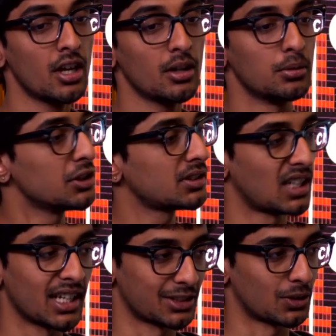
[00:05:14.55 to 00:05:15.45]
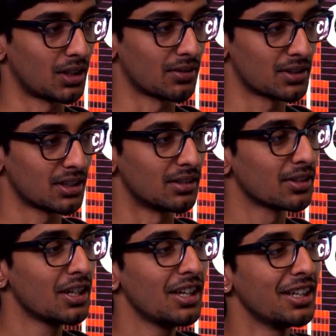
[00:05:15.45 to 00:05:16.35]
We just test a lot of stuff.
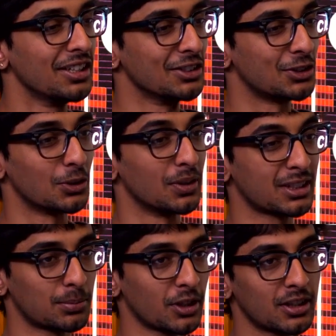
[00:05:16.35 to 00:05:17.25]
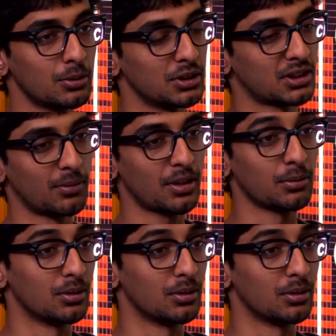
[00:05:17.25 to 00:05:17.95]
And so Explica was something we